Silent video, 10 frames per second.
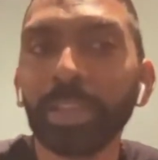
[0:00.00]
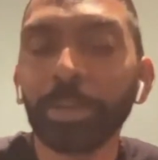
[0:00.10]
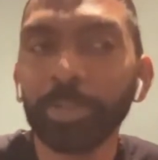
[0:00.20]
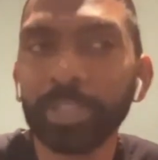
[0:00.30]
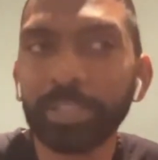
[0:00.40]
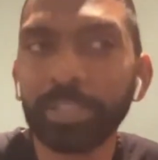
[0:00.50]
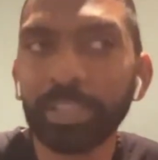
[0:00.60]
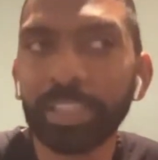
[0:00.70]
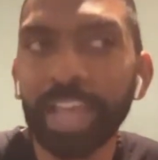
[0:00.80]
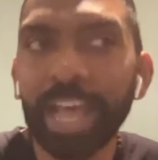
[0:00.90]
it was
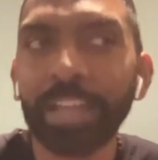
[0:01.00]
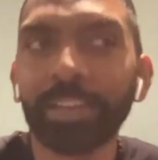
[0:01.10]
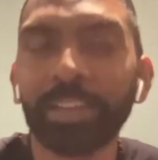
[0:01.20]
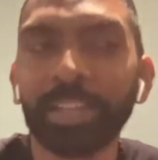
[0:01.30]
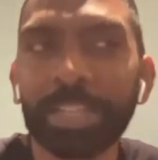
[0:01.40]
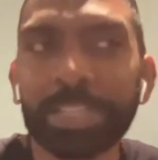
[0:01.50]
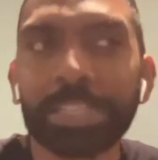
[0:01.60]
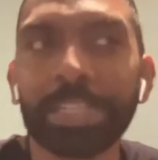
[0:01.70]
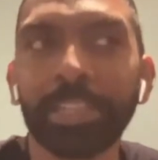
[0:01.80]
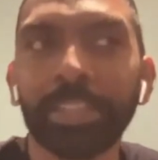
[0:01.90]
that
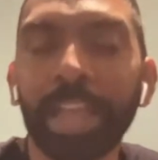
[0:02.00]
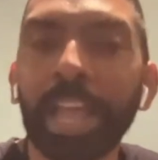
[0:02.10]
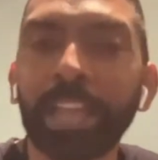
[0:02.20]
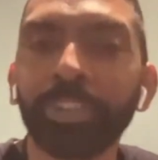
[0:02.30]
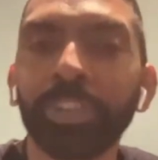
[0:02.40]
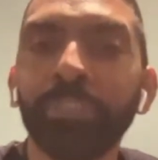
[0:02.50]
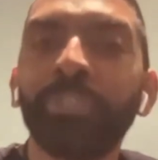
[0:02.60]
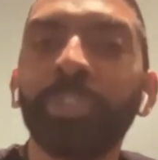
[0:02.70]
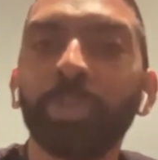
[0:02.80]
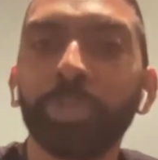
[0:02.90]
incident that actually
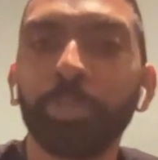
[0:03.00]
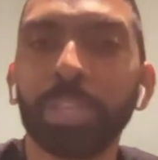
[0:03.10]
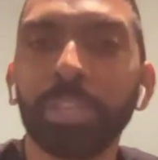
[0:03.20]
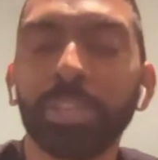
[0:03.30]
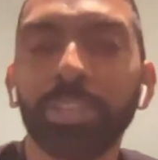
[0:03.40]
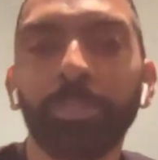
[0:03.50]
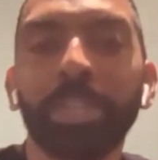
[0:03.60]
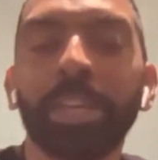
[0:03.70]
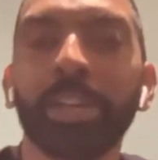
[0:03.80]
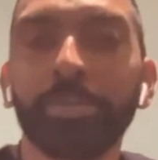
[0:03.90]
fueled me to
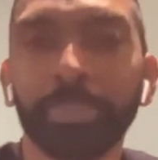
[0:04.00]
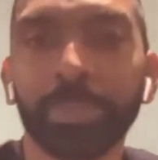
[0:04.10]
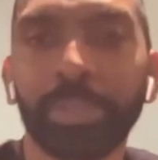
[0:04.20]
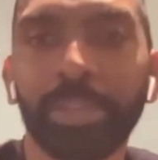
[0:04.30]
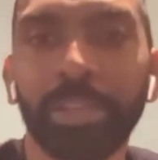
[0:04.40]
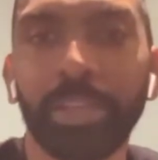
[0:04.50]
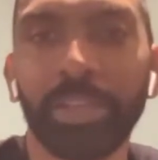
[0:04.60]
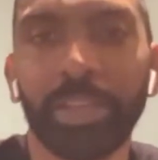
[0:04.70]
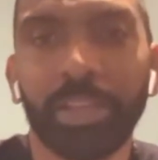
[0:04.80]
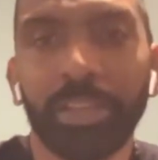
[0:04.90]
become
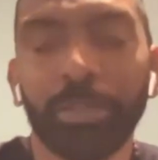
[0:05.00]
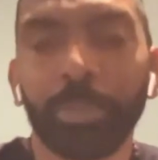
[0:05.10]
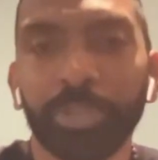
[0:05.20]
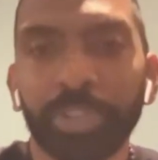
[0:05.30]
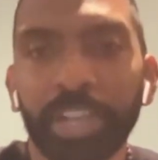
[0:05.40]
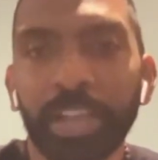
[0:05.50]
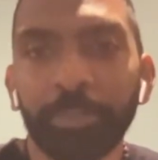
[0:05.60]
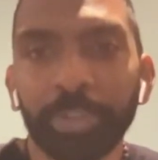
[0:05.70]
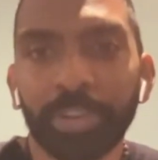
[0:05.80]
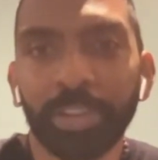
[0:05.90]
the person I
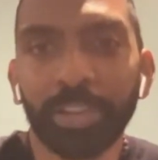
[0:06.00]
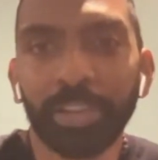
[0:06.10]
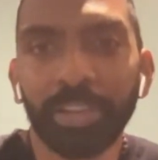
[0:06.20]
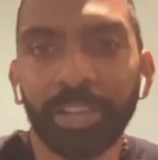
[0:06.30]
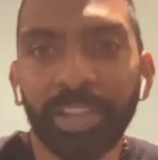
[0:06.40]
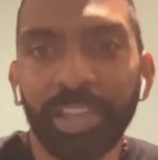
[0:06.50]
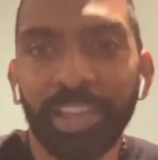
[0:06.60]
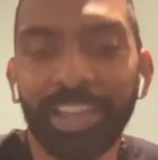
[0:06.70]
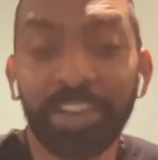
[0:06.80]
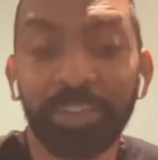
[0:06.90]
am today.
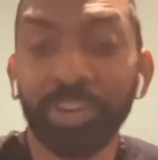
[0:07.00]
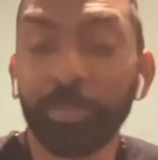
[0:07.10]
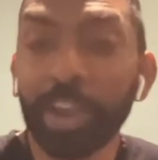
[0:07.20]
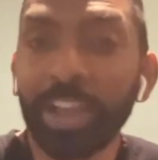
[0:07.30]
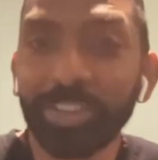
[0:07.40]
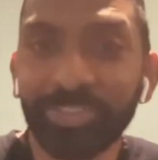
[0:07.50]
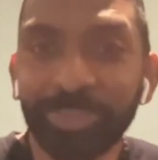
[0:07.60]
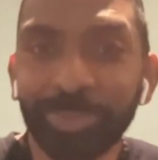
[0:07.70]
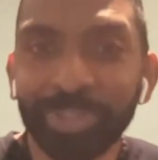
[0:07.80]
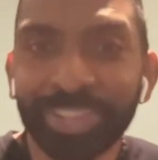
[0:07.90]
And I'm very proud of
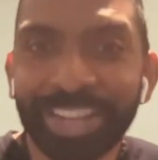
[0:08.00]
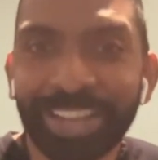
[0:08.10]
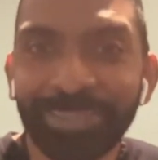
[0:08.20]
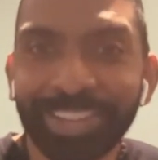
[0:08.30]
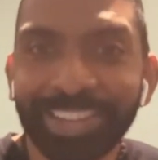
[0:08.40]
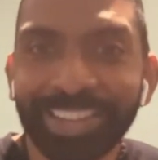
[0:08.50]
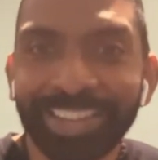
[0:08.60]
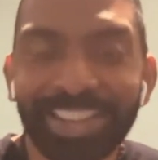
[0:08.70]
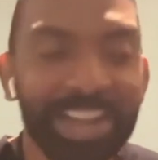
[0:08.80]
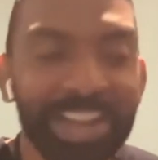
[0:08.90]
the person I am
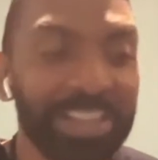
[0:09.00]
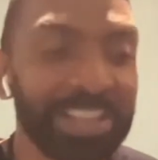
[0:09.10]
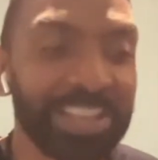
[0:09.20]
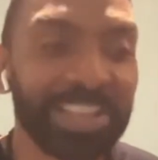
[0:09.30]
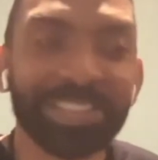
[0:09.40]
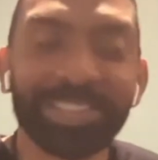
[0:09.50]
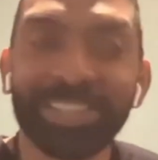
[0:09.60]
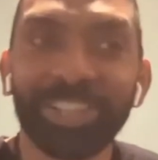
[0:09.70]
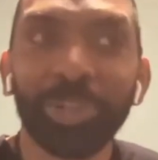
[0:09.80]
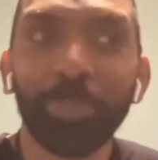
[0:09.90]
today. And I think he's
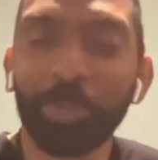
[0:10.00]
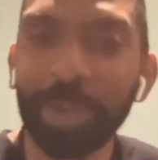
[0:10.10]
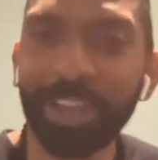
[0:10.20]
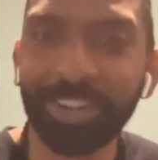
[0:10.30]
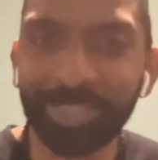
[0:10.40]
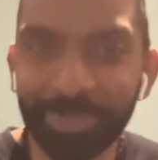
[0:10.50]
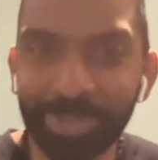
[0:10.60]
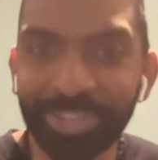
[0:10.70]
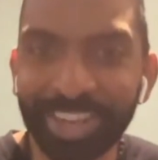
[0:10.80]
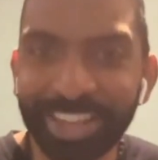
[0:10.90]
super proud of the
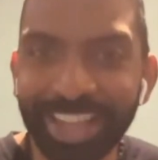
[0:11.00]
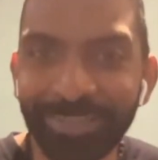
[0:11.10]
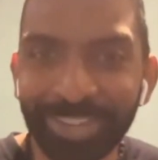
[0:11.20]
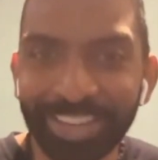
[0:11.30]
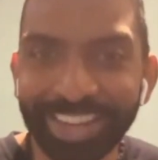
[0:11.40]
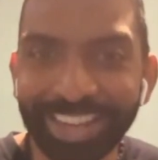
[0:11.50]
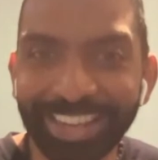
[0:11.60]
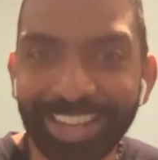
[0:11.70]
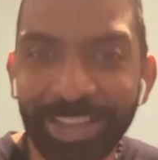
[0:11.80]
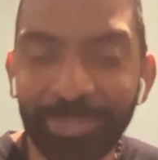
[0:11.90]
person I am
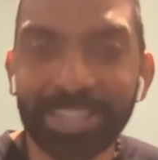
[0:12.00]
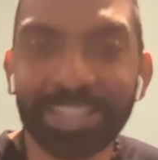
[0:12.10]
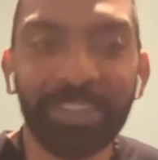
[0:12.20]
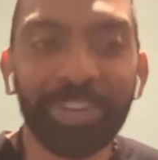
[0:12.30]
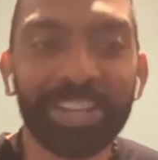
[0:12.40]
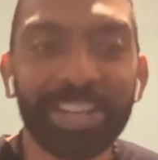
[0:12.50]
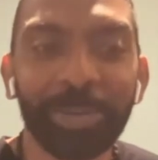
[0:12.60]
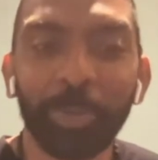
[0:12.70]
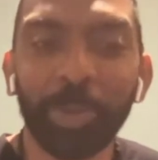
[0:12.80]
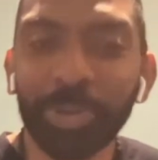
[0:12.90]
today because every time
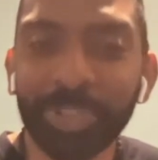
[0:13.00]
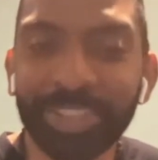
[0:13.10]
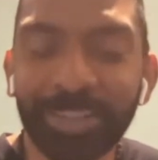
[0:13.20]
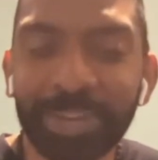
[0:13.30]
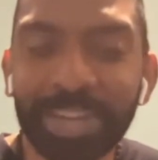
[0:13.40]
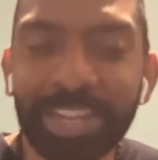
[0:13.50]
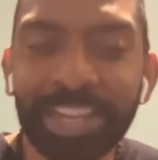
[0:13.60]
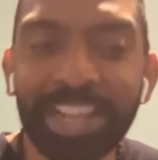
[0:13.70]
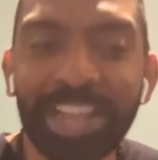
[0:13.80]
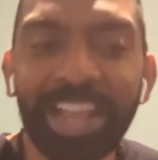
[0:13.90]
I work with somebody